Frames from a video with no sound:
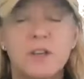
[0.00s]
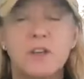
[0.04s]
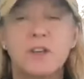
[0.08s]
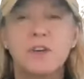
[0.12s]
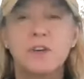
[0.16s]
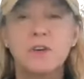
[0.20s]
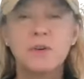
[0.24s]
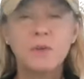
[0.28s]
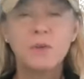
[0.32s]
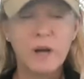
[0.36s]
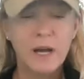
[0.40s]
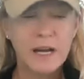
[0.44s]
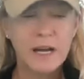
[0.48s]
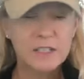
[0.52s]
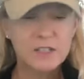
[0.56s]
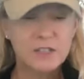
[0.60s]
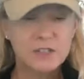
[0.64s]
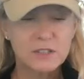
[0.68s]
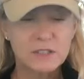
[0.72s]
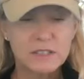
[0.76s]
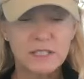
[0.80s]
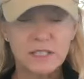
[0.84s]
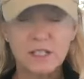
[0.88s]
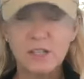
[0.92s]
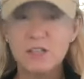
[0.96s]
You
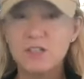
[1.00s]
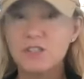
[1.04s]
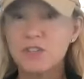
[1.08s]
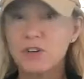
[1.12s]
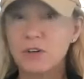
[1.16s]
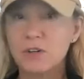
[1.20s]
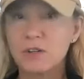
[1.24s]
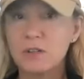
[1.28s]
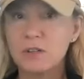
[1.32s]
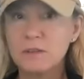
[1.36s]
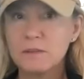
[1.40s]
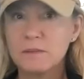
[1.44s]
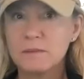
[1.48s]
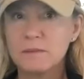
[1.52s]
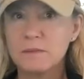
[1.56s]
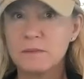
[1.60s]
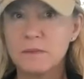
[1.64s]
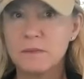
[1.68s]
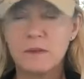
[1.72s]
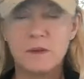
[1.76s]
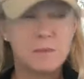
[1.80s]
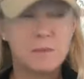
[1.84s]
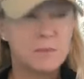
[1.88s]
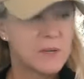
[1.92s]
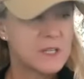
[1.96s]
actually get a journal,
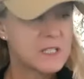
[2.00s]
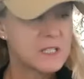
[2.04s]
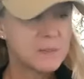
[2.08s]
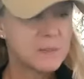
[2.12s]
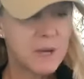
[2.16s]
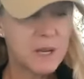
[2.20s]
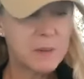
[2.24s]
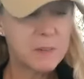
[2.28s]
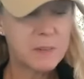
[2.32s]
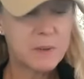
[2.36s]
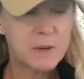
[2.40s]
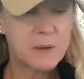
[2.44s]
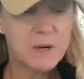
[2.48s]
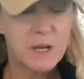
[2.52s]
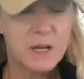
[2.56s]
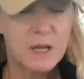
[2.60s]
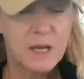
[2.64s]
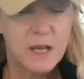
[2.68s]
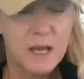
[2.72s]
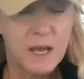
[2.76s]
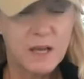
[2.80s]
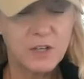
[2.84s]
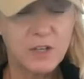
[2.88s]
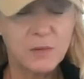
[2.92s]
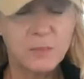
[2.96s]
piece of paper,
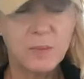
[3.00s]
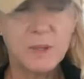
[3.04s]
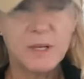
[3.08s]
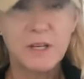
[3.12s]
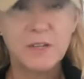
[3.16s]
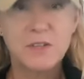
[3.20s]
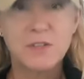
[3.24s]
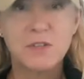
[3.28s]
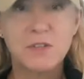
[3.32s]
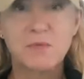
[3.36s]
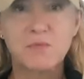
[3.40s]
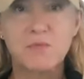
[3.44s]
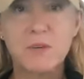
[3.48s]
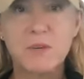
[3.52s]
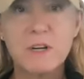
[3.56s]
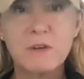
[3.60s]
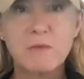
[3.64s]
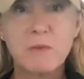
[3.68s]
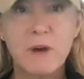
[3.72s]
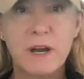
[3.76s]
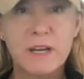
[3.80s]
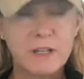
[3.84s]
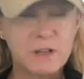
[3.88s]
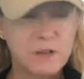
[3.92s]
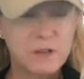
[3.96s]
and you begin to
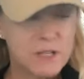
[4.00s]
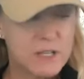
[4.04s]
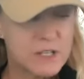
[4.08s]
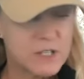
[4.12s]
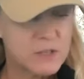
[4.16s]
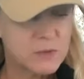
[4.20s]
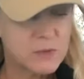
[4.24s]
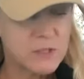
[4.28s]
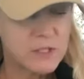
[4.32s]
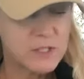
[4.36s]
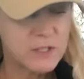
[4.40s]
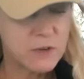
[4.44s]
rewrite your history.